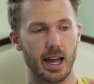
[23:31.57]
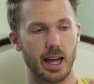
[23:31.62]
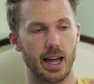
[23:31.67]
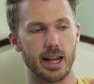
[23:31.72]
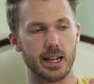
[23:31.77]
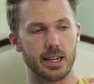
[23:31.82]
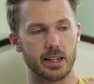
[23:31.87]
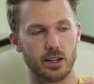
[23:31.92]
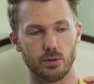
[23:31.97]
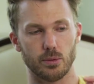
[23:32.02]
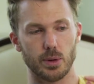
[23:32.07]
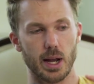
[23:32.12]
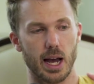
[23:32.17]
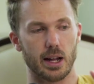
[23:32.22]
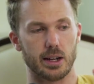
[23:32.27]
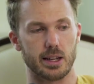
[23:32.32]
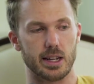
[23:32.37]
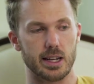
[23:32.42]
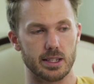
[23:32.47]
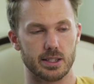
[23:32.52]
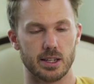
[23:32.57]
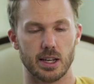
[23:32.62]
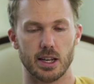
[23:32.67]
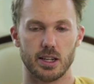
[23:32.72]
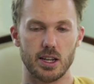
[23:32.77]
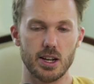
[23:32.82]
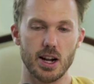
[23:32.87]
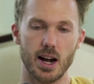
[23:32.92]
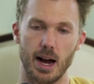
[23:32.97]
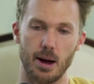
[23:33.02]
And the reality is,
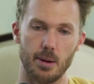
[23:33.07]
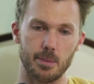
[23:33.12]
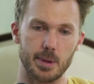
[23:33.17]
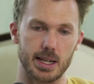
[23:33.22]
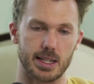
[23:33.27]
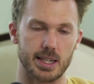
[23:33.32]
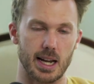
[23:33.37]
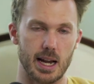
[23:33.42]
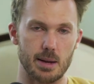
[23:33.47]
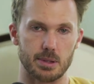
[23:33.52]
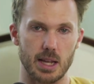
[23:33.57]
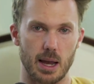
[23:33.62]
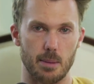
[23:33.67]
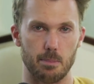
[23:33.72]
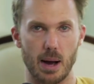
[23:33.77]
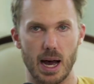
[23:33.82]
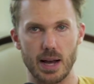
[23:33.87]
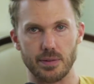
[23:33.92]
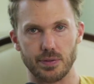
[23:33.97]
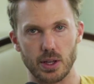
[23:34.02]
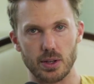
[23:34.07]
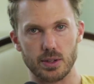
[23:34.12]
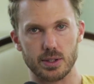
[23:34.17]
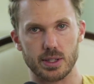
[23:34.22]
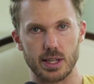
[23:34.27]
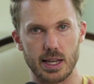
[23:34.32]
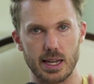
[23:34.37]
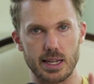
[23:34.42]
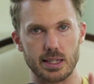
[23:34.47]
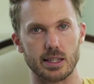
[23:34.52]
you know how many times I bought those
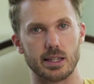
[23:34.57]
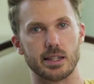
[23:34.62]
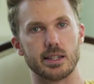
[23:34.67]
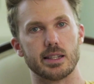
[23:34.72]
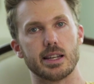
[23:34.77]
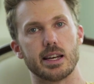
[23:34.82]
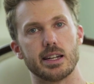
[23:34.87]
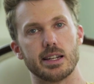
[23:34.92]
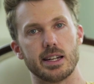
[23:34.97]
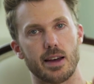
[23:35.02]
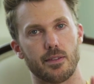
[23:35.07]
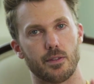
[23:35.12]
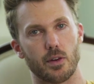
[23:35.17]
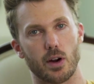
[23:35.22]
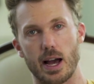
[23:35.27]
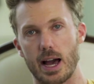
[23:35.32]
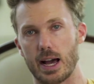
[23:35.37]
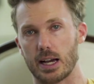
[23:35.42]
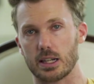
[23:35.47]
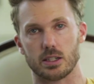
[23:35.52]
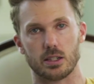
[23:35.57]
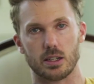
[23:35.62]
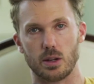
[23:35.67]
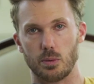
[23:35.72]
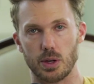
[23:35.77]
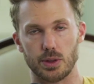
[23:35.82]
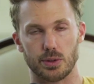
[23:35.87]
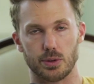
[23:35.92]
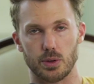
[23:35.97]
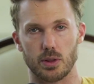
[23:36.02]
things and then never actually
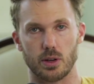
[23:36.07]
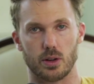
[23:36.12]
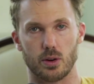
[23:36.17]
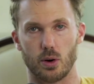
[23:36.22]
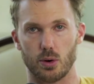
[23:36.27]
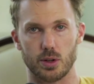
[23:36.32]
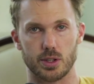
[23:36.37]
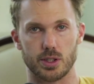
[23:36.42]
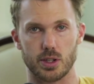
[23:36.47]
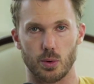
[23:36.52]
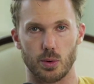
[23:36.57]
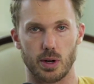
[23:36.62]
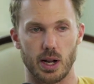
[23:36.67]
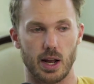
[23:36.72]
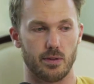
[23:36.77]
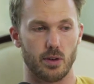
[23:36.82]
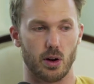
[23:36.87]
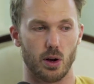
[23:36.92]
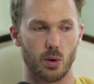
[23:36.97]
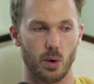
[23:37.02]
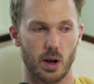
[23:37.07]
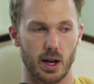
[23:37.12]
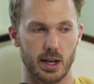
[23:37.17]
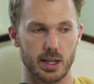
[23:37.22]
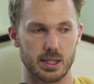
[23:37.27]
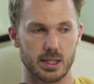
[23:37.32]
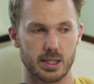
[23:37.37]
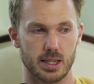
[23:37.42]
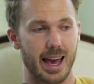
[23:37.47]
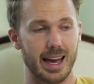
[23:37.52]
went through the course or whatever it
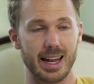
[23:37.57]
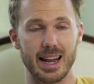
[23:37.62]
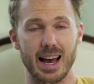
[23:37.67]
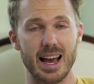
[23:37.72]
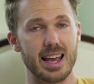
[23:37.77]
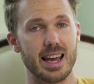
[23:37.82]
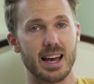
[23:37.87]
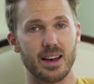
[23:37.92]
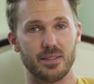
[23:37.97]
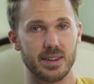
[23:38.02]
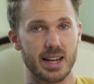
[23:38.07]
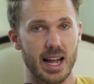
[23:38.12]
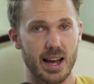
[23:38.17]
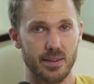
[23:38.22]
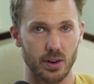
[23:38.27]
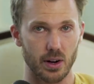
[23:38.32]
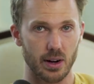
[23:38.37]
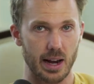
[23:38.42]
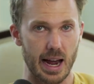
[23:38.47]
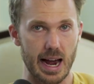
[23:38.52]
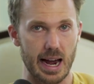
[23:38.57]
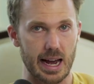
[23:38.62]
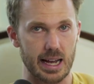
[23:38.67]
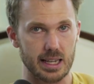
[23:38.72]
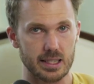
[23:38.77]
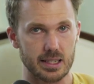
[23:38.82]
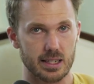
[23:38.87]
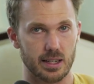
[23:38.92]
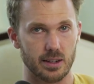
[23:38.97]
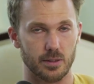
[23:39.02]
was? And I have never
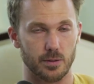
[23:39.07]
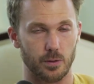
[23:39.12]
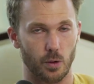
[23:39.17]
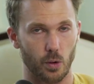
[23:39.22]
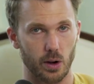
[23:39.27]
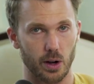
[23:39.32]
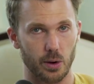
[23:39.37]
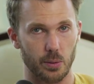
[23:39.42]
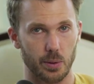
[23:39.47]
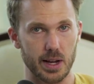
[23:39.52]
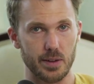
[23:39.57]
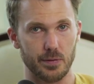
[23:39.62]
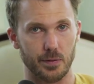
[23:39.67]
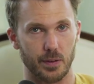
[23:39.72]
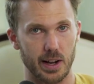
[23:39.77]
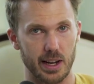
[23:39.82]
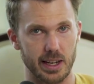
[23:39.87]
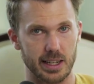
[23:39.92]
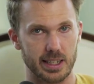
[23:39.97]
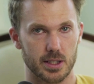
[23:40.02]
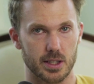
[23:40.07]
asked for a refund.